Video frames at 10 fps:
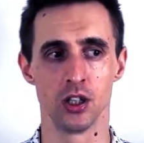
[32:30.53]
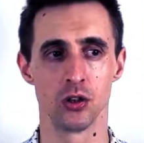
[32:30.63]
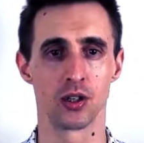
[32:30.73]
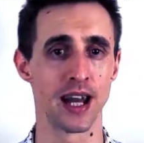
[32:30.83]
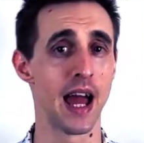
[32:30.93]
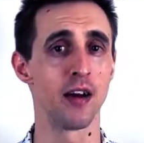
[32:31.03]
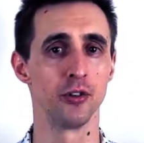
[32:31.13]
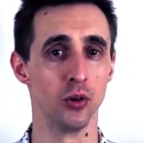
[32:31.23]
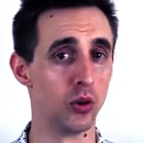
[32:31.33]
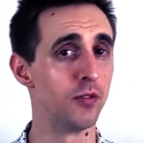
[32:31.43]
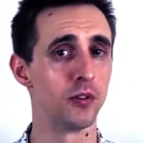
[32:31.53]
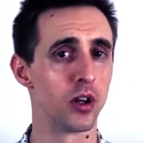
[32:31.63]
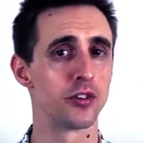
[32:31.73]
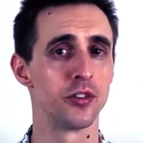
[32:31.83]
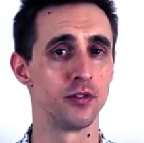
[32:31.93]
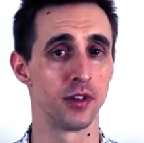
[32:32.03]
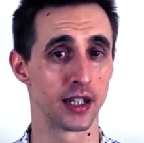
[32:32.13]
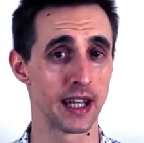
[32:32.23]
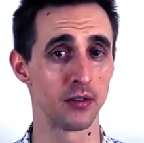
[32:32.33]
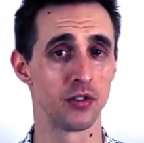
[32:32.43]
You can have an awful lot of
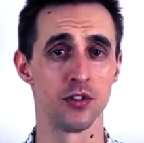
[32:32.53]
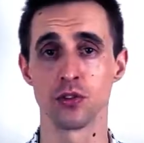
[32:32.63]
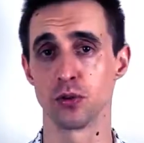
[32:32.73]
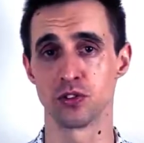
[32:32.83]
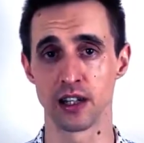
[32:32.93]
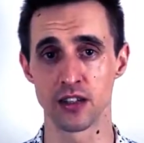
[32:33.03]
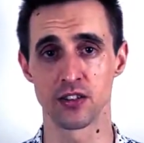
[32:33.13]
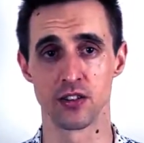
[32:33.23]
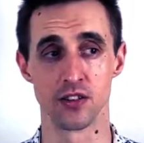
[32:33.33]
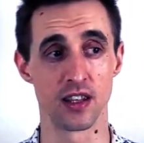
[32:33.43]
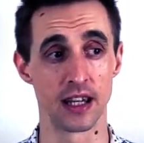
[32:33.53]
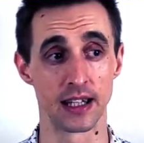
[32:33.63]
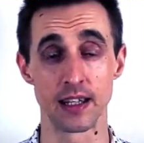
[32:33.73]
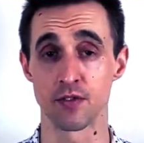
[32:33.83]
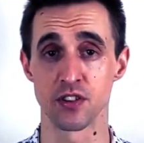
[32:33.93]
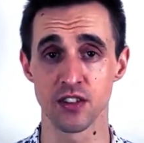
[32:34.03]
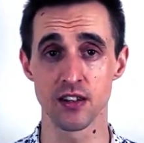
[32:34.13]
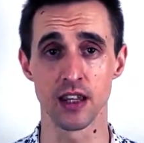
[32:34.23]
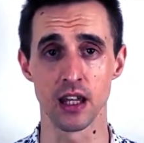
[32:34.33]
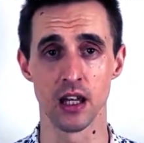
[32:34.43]
accountants or solicitors in a given
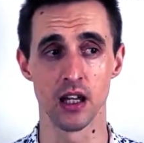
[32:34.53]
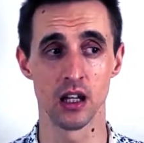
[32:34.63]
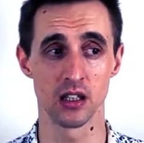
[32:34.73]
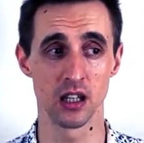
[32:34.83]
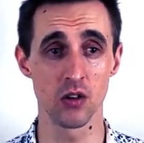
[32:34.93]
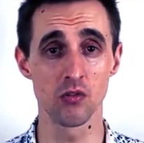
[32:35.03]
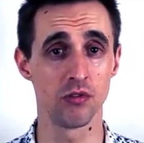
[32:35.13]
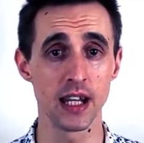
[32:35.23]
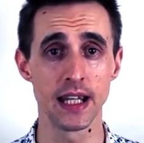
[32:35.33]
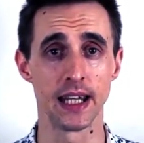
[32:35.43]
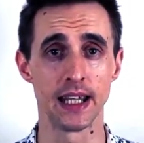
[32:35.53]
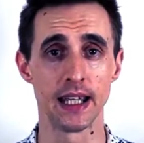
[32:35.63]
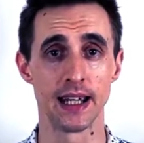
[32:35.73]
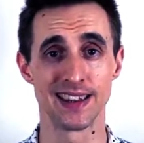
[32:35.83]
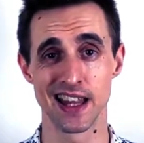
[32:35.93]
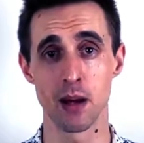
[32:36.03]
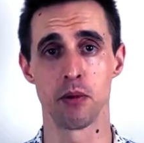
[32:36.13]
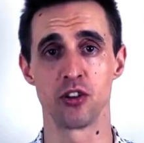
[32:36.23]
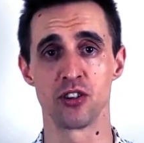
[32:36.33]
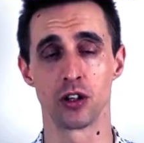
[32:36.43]
city, and they're not really that
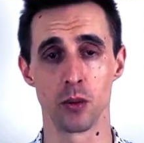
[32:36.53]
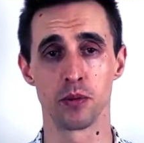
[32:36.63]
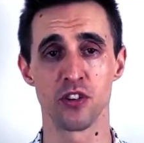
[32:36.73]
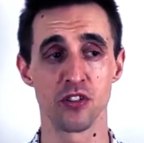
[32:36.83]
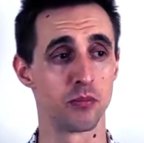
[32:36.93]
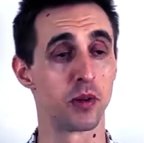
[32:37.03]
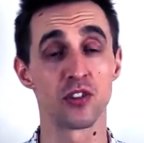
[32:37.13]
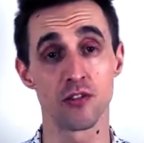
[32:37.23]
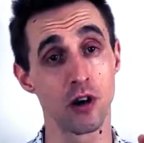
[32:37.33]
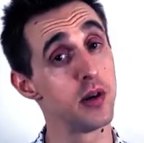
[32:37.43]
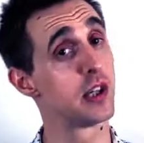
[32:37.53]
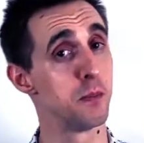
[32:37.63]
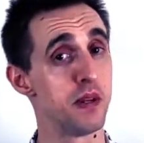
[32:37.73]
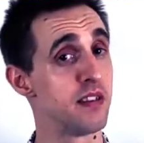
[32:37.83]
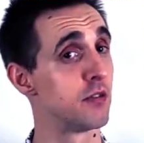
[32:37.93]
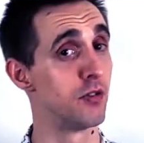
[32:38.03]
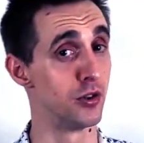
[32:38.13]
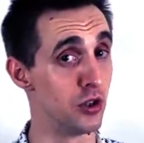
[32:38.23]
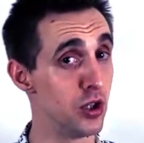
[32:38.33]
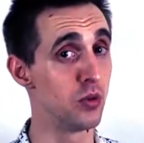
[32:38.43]
much in competition because they're only competing for
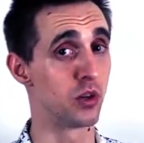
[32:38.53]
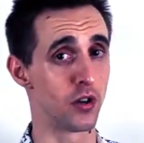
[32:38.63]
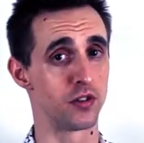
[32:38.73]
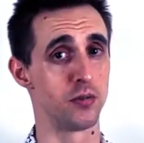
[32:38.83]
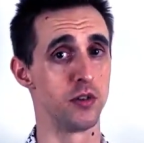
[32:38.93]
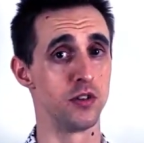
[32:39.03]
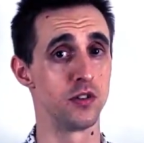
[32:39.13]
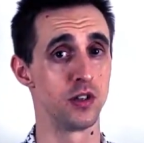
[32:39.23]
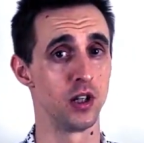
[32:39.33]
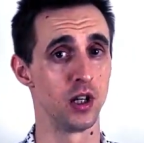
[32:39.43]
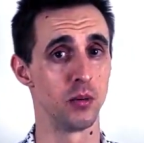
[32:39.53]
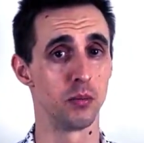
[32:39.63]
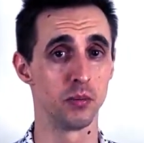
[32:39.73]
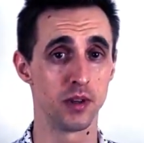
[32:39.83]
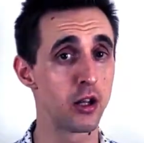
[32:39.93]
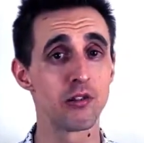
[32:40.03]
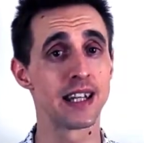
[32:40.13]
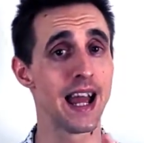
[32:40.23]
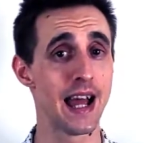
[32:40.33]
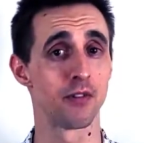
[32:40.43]
new customers. They already
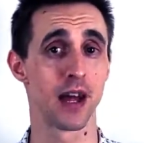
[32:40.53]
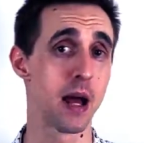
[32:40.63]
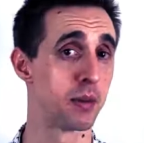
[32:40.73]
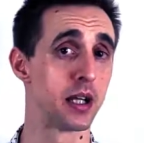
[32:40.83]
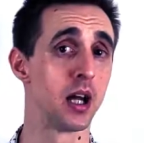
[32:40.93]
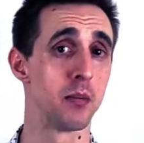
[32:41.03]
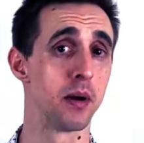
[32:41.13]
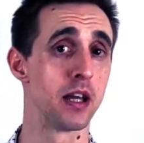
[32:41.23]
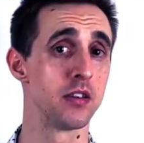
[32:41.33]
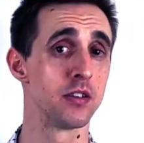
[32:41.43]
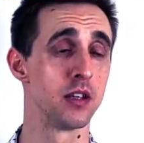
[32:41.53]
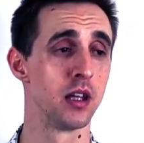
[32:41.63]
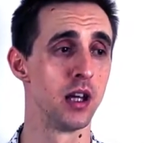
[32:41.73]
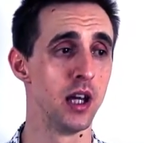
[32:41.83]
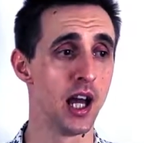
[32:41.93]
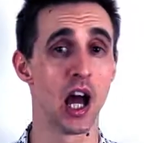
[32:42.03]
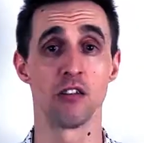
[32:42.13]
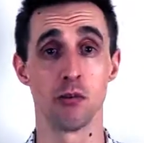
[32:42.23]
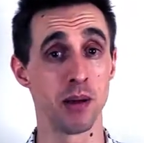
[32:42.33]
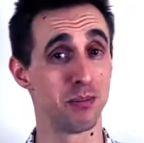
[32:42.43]
have a happy client base.
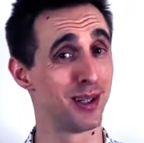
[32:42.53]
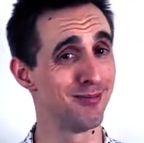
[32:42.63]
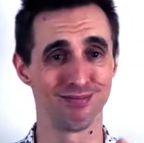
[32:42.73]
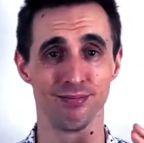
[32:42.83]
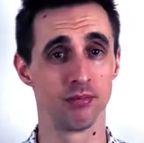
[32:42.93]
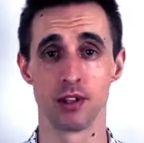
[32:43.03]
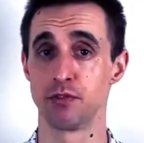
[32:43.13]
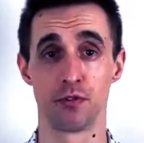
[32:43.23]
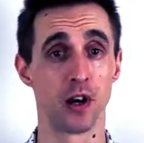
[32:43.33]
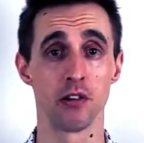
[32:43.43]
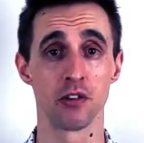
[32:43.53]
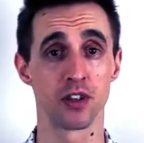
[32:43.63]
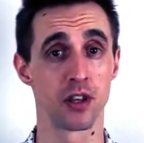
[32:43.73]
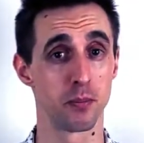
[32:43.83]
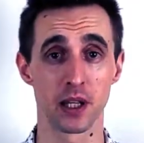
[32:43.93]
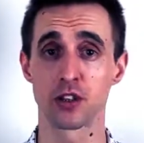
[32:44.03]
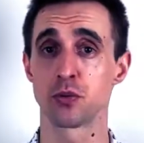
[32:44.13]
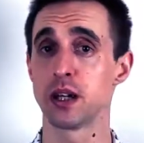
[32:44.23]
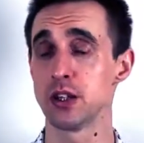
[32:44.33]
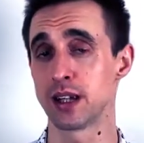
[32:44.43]
And remember, if referrals are the biggest
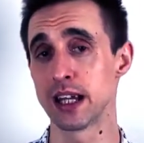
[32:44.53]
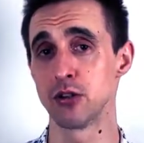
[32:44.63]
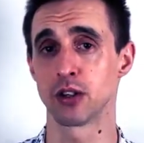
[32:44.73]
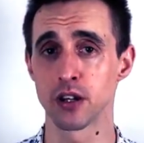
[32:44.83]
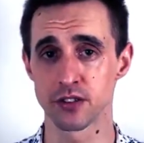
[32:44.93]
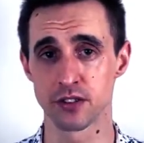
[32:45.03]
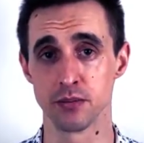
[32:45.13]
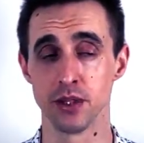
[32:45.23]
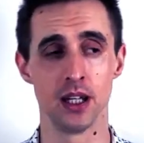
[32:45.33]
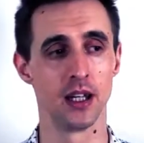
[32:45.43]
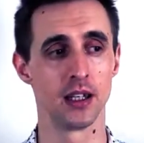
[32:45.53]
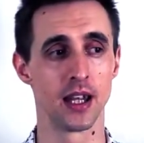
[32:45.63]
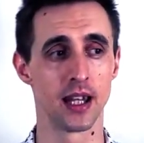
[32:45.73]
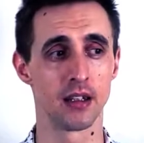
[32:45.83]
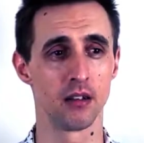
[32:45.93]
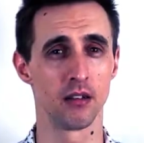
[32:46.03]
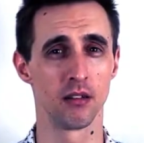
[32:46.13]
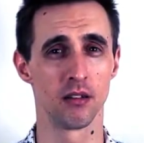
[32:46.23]
way you gain your custom, then